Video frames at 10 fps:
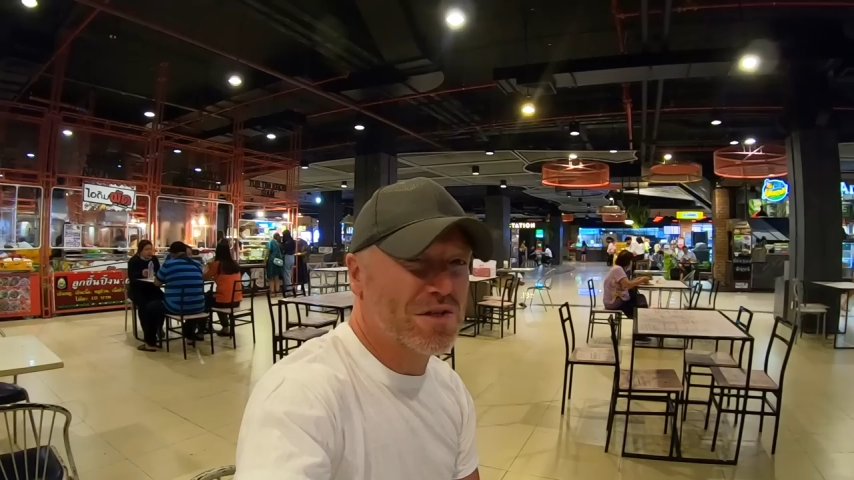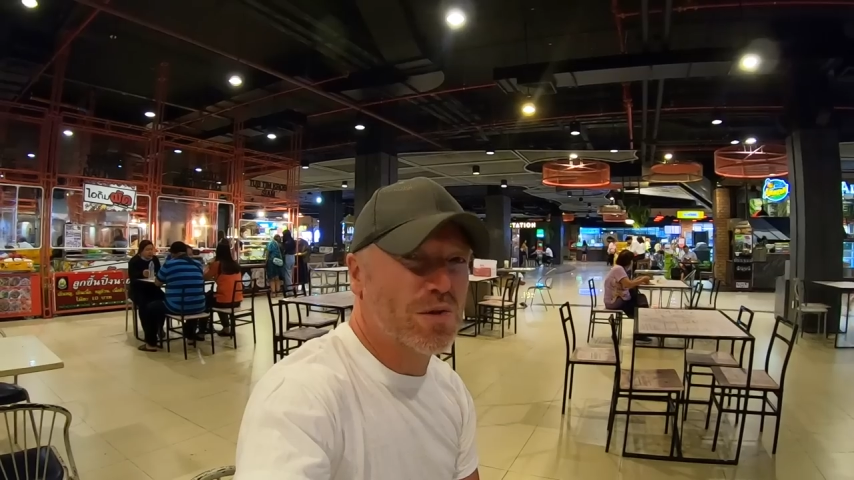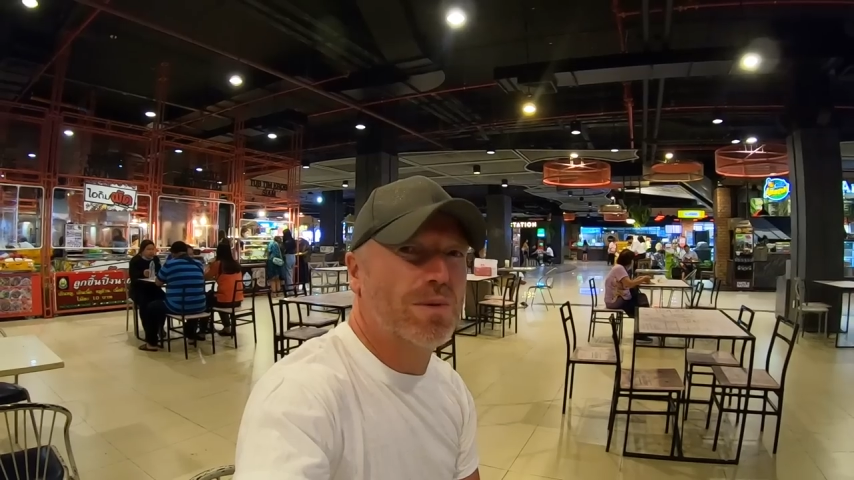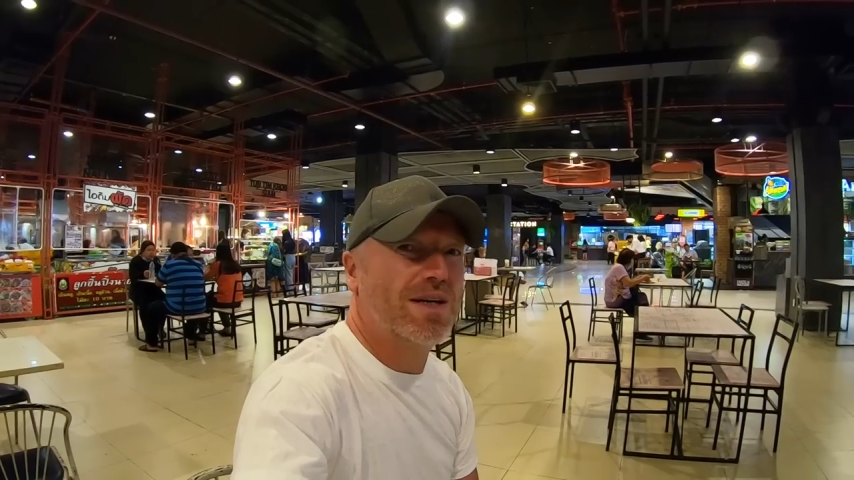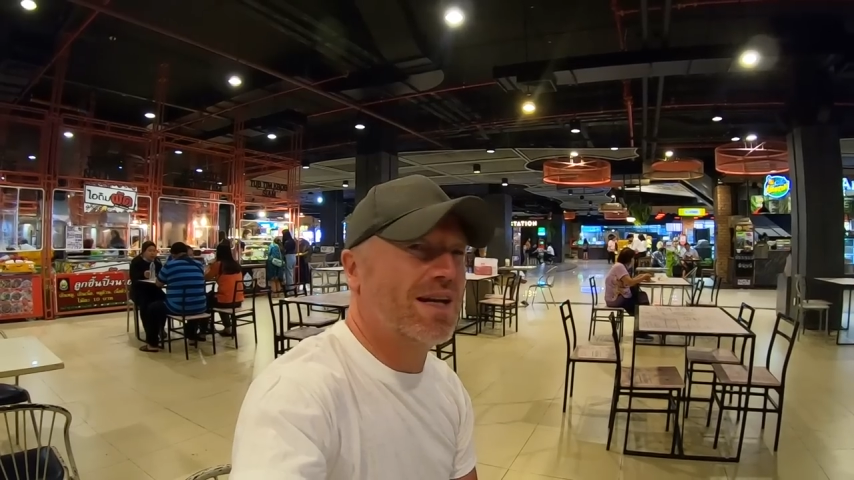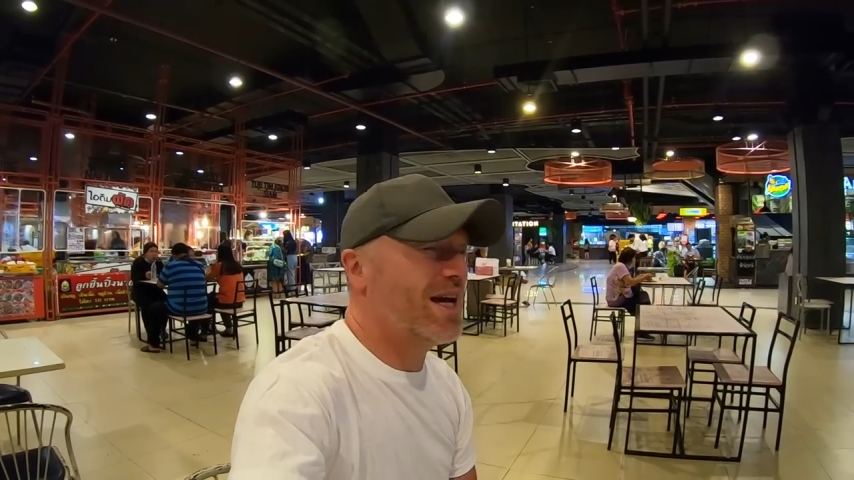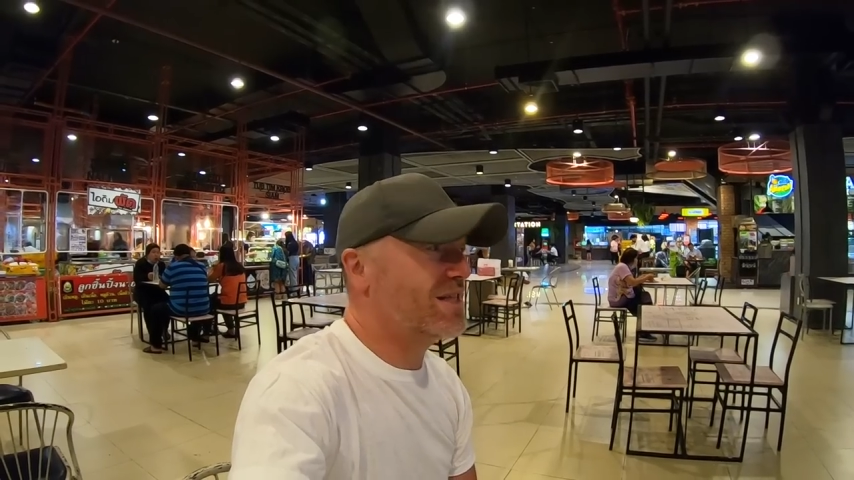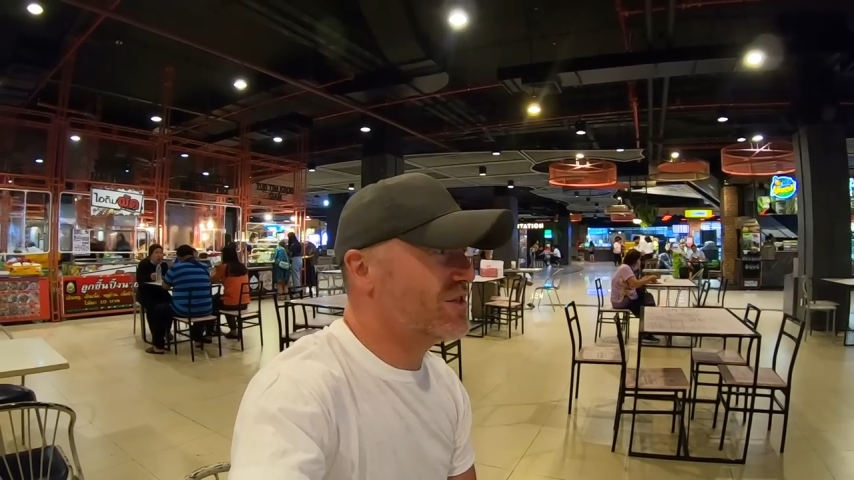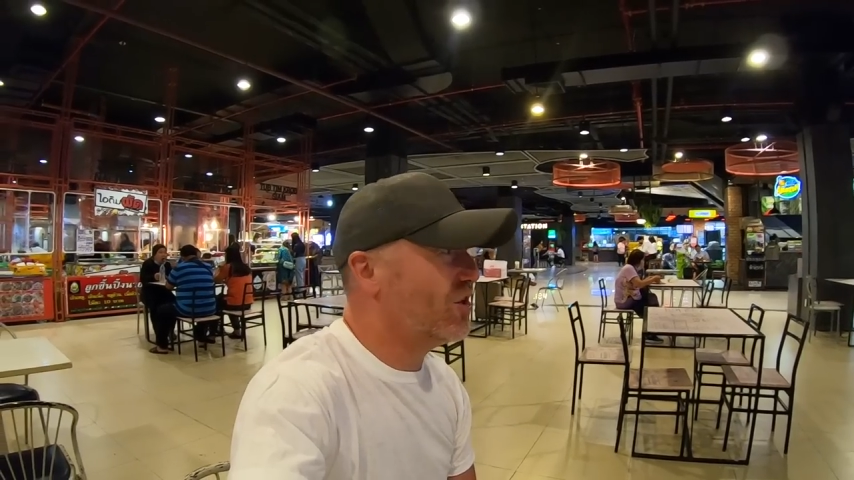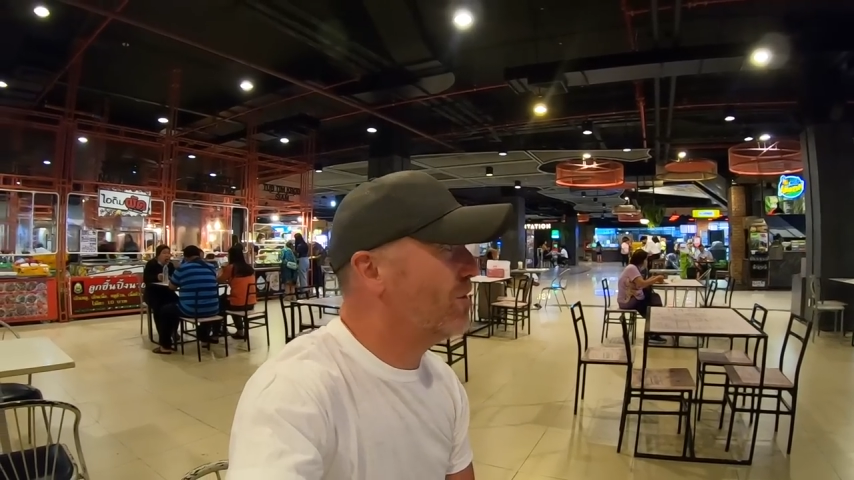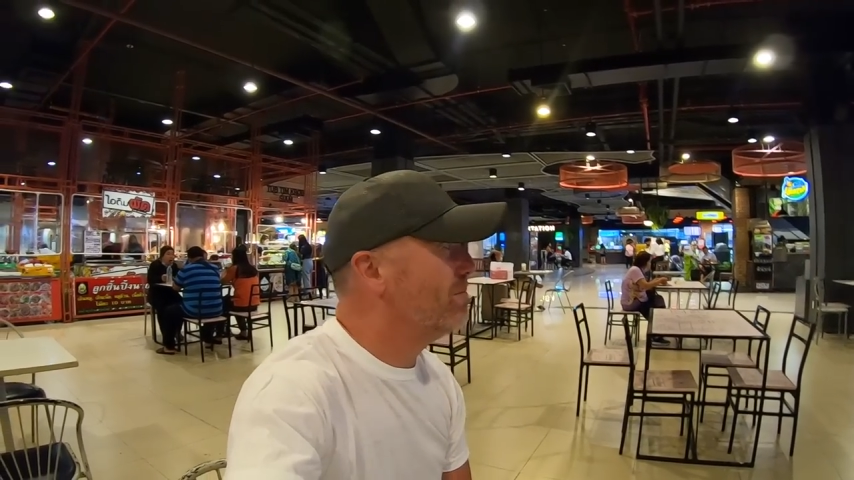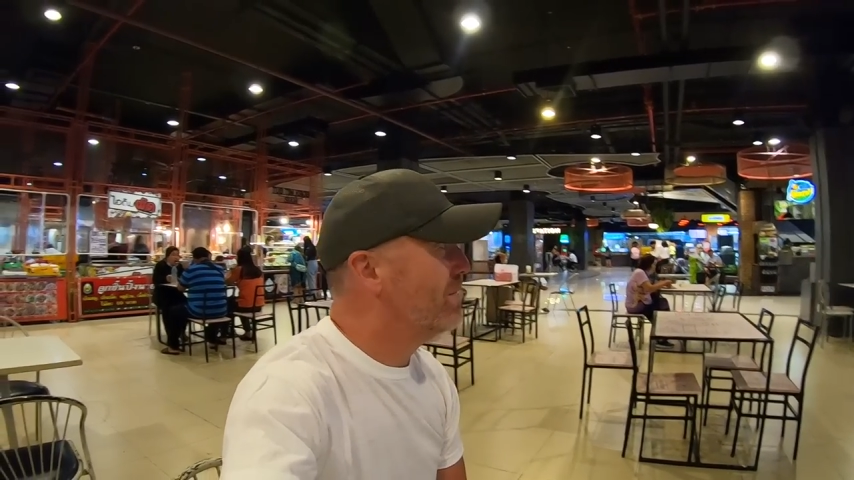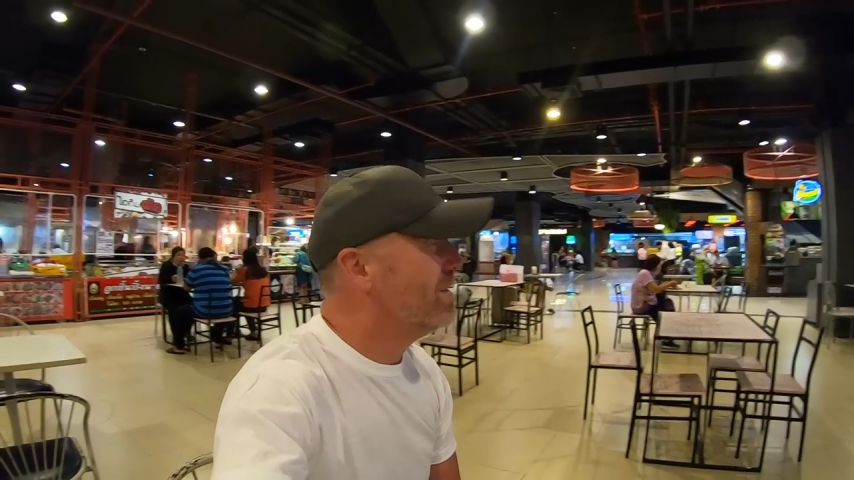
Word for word: this will be the last time